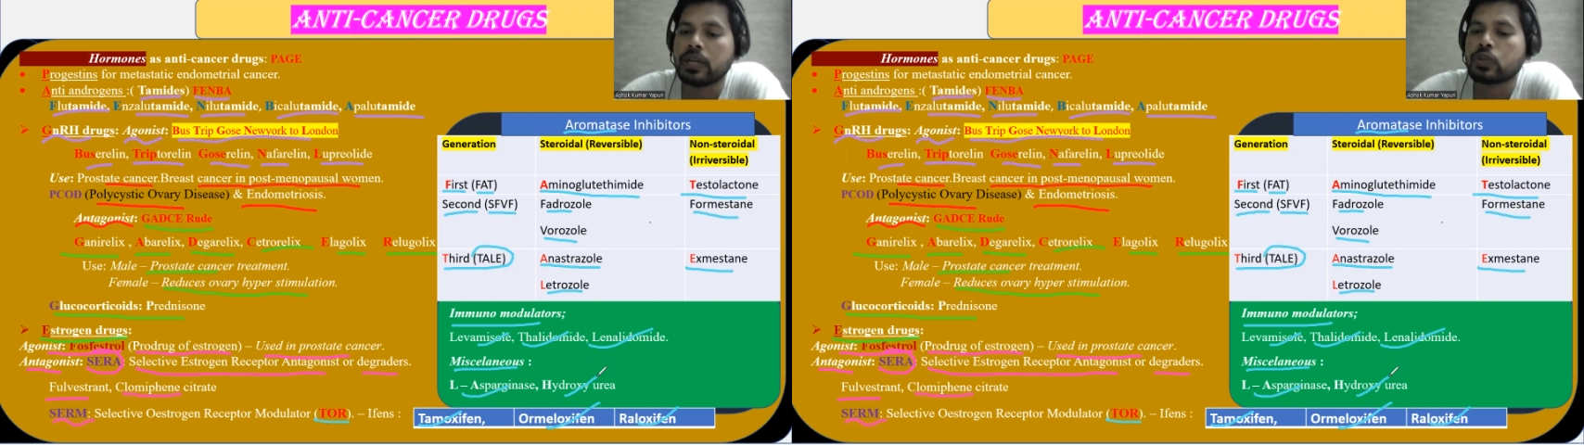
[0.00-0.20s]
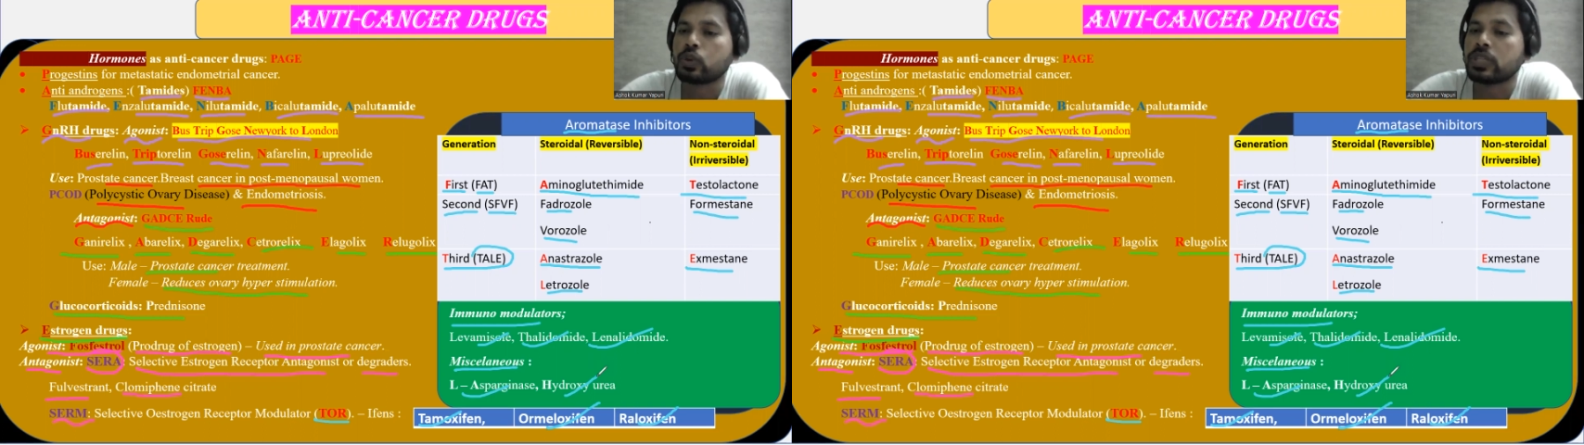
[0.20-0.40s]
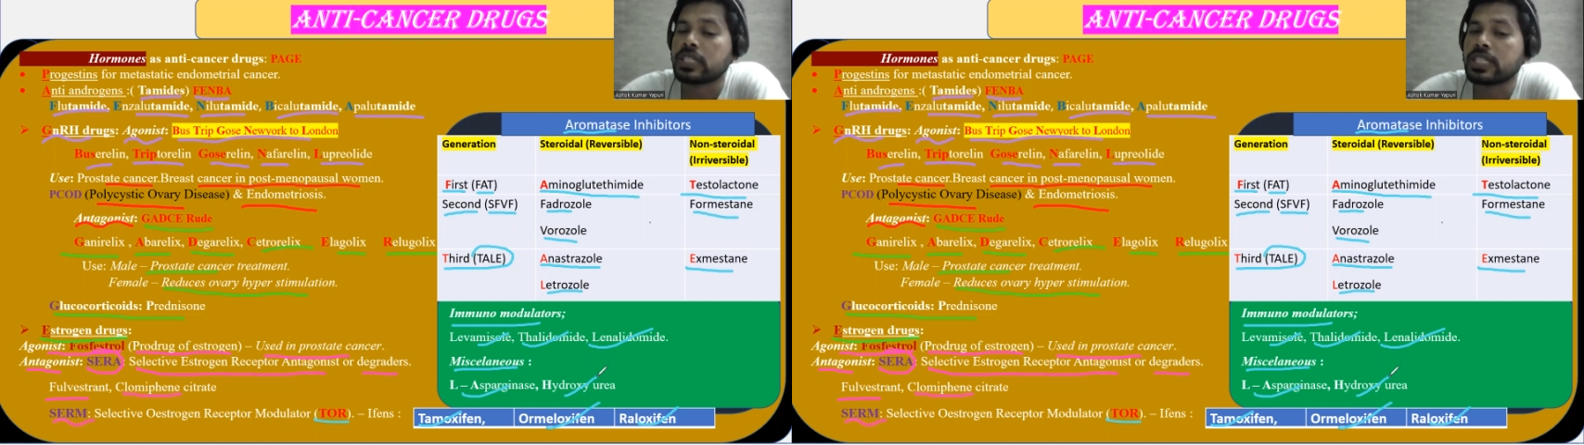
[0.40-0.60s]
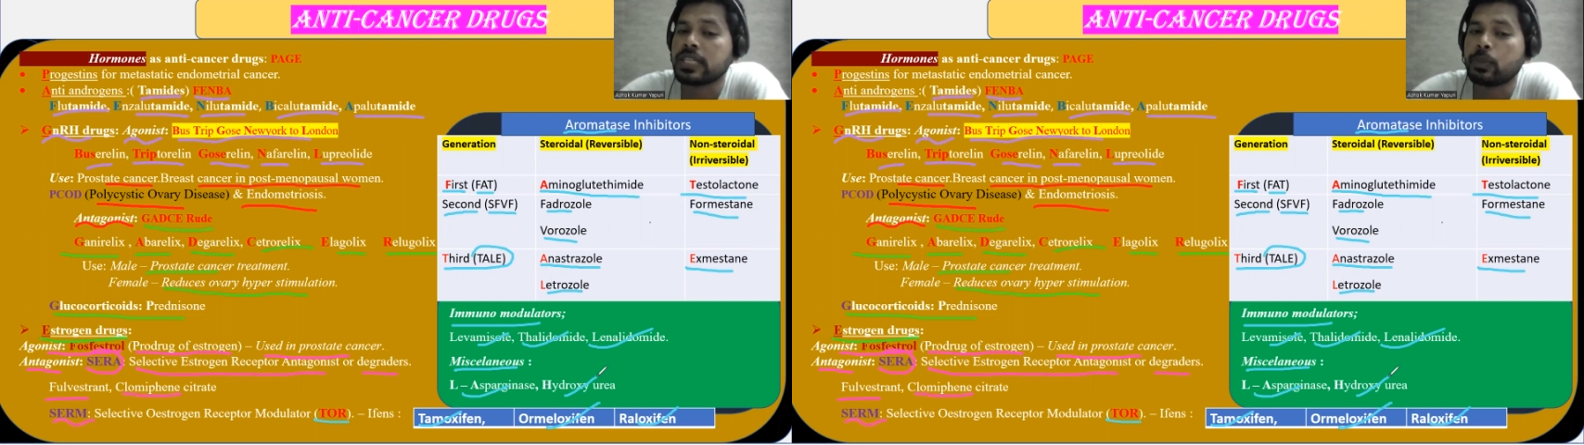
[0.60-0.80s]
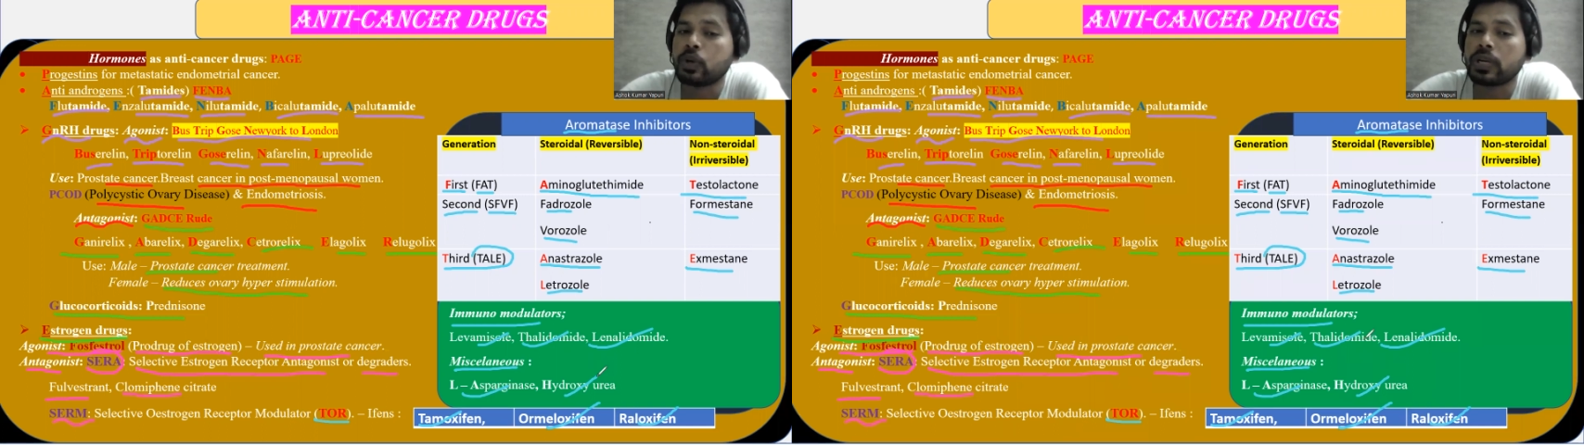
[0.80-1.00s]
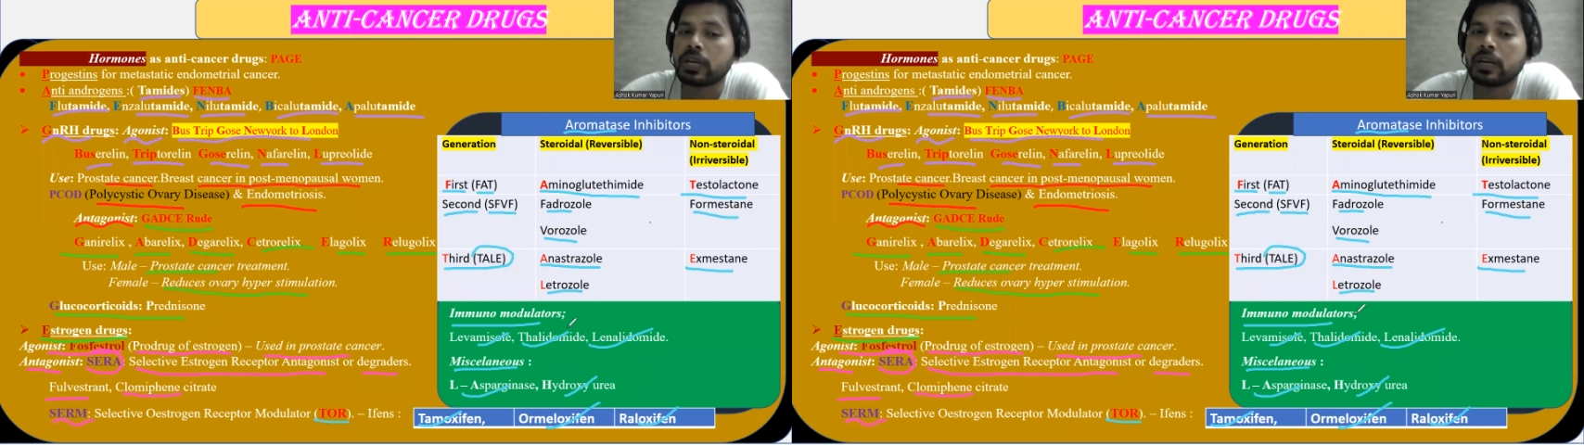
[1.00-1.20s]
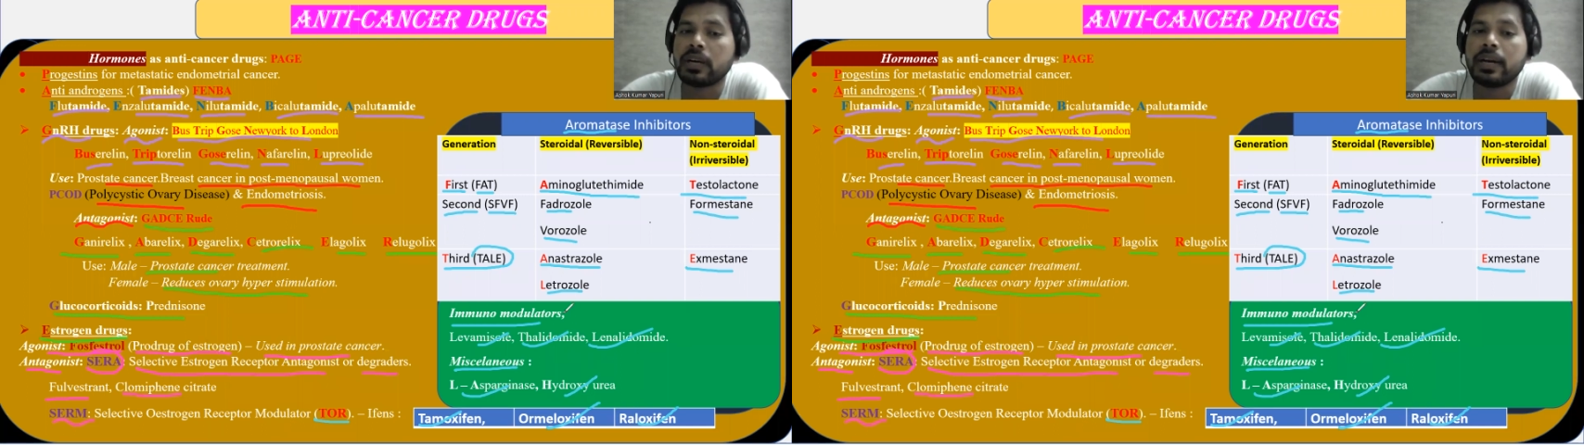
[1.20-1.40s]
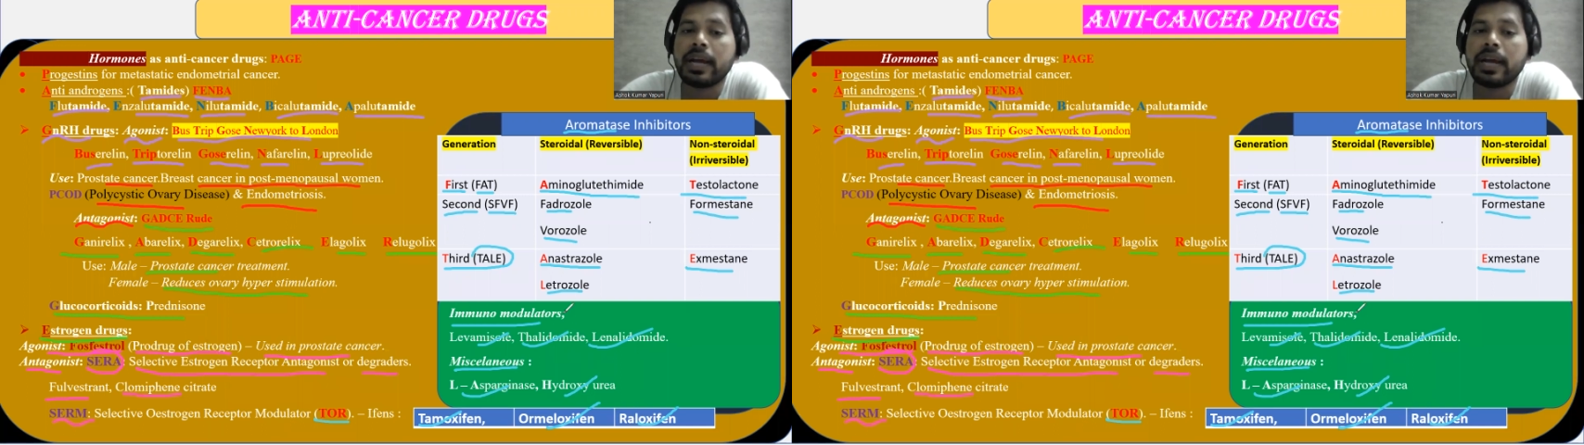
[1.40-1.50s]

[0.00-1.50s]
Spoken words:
So this is about